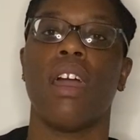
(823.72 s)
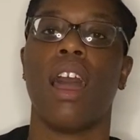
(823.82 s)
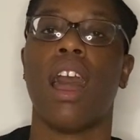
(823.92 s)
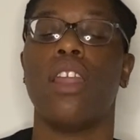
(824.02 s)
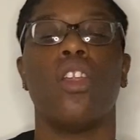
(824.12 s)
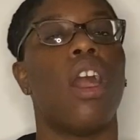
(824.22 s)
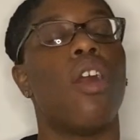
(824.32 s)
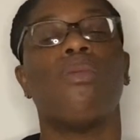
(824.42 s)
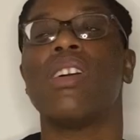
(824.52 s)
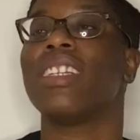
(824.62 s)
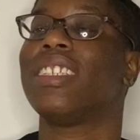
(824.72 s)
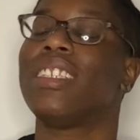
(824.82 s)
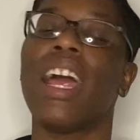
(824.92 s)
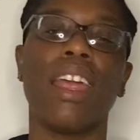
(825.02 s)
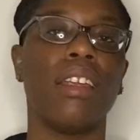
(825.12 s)
I don't want to
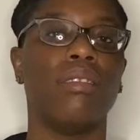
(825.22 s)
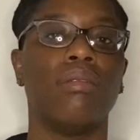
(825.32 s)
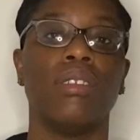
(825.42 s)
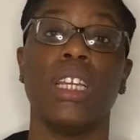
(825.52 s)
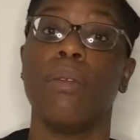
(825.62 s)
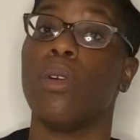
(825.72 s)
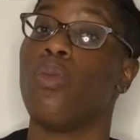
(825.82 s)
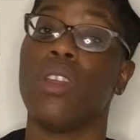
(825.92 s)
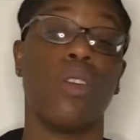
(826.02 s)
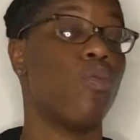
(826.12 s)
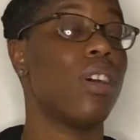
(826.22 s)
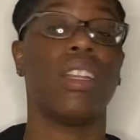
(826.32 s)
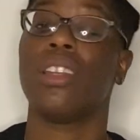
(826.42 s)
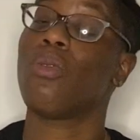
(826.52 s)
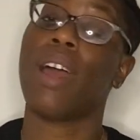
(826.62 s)
say it, but we don't want her
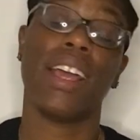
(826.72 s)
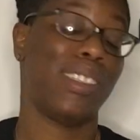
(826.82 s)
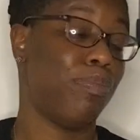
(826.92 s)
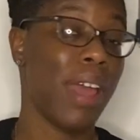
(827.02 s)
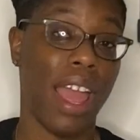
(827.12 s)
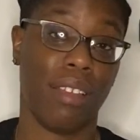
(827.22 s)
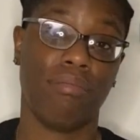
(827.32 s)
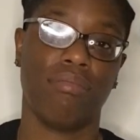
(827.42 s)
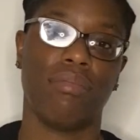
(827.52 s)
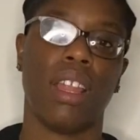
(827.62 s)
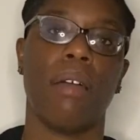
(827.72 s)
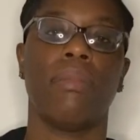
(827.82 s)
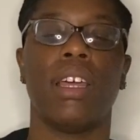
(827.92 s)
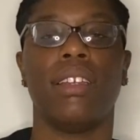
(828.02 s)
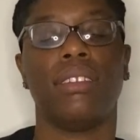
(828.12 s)
little ass back.
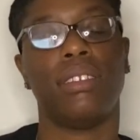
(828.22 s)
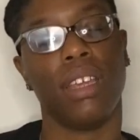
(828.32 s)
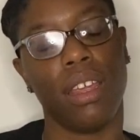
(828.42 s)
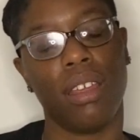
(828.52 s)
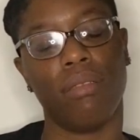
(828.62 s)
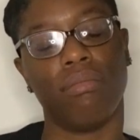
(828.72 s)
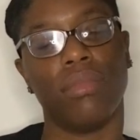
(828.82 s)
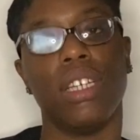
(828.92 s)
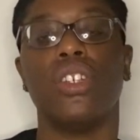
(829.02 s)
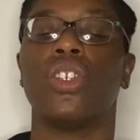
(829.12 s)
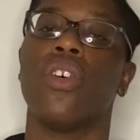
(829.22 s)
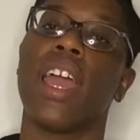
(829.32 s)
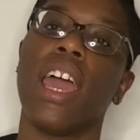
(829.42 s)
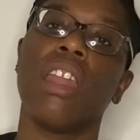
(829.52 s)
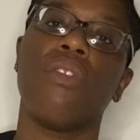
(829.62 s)
I'm like, damn. So
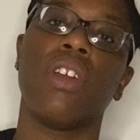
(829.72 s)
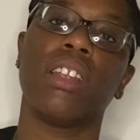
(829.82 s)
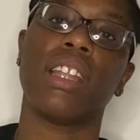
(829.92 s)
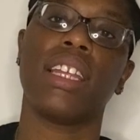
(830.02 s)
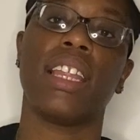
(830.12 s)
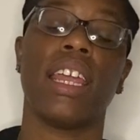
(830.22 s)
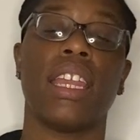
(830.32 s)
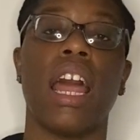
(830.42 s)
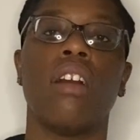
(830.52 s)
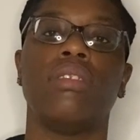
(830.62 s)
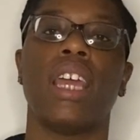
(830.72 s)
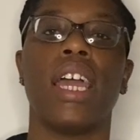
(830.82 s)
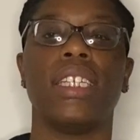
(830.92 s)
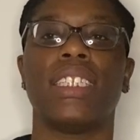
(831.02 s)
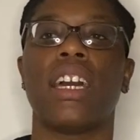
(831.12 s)
Hannah realized, like, now
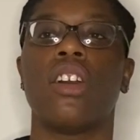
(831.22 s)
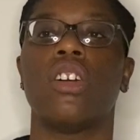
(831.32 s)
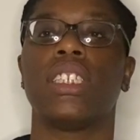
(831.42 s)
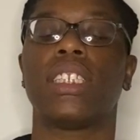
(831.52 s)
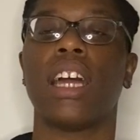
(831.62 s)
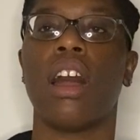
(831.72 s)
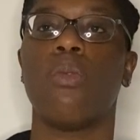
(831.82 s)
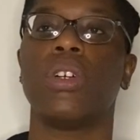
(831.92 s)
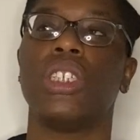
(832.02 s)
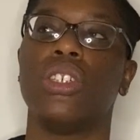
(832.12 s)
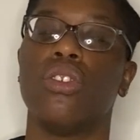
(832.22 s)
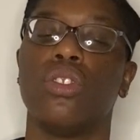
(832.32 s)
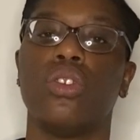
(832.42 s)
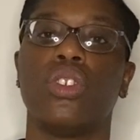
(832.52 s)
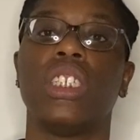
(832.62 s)
daddy's now on her side. What's she
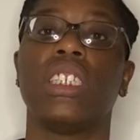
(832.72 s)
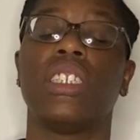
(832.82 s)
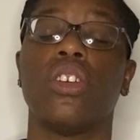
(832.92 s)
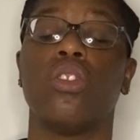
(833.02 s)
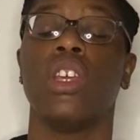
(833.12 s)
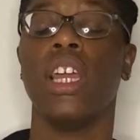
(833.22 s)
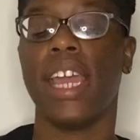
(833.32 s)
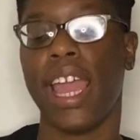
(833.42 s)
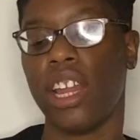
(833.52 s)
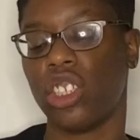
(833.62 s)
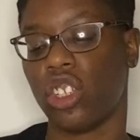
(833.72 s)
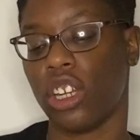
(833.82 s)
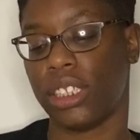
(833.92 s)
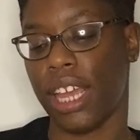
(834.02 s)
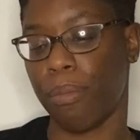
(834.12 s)
gonna do? So Hannah
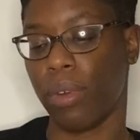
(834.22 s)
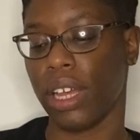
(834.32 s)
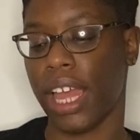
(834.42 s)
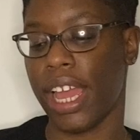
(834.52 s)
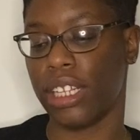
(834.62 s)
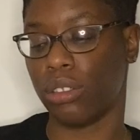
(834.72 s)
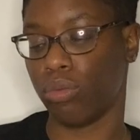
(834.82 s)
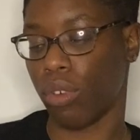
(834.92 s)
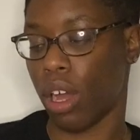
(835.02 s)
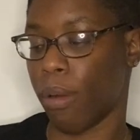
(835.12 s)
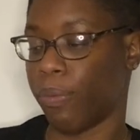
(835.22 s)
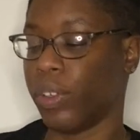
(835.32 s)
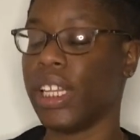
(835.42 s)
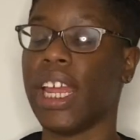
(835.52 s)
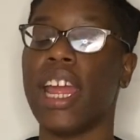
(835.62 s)
starts. That book ends,
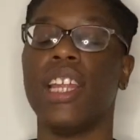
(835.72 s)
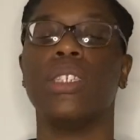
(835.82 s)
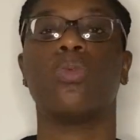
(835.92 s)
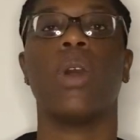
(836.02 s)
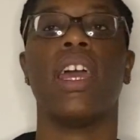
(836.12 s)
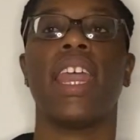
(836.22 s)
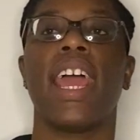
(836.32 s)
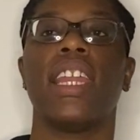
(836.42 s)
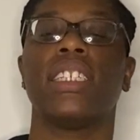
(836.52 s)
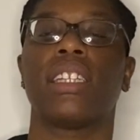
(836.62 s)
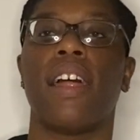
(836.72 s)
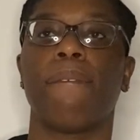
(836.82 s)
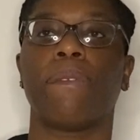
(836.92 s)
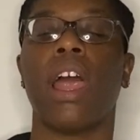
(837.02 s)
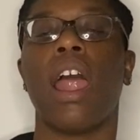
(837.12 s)
fully ends when Hannah's like,
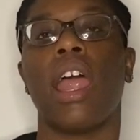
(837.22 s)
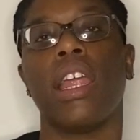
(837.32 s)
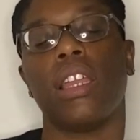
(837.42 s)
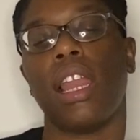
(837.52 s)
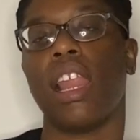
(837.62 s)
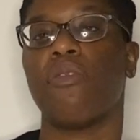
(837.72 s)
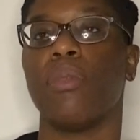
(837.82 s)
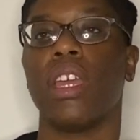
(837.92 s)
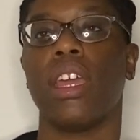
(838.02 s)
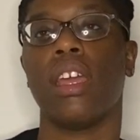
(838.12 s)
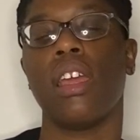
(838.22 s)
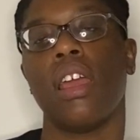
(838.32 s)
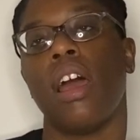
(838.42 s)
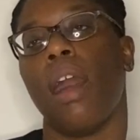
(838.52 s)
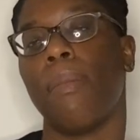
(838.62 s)
all right, they left me here.
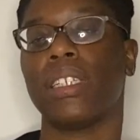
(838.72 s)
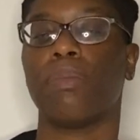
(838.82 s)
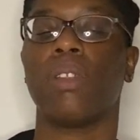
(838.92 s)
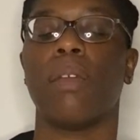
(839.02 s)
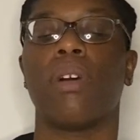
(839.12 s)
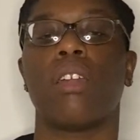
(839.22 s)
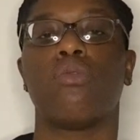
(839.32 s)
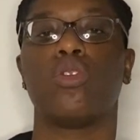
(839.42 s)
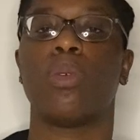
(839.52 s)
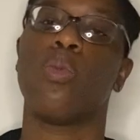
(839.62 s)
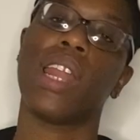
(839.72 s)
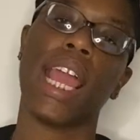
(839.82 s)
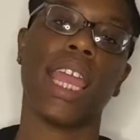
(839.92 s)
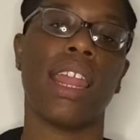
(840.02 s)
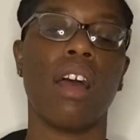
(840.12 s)
I'm about to play by the rules, but when
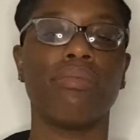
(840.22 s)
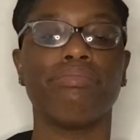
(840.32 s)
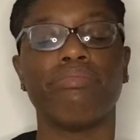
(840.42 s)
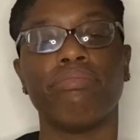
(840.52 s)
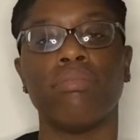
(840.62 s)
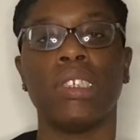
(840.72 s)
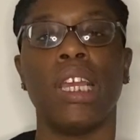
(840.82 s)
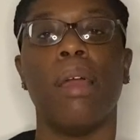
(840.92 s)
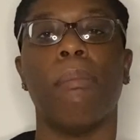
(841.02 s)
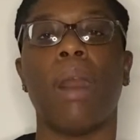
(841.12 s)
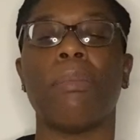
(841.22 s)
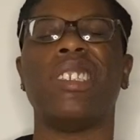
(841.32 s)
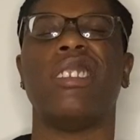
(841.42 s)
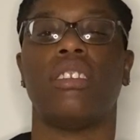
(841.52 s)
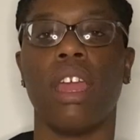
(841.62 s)
I get out,
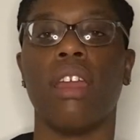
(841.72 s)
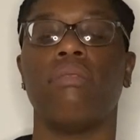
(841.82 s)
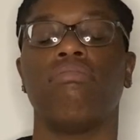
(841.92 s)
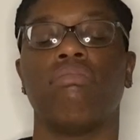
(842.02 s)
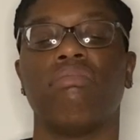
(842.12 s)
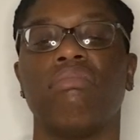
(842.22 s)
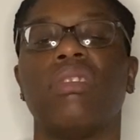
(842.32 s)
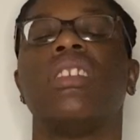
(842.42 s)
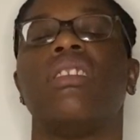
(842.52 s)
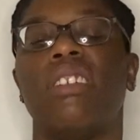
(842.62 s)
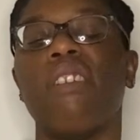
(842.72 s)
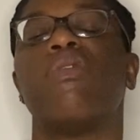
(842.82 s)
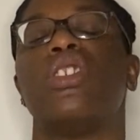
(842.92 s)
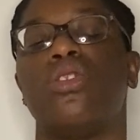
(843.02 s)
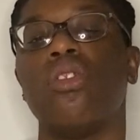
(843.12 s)
mommy's dead. She's dead
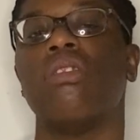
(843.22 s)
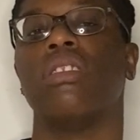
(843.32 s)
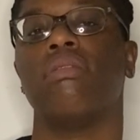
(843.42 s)
for sure.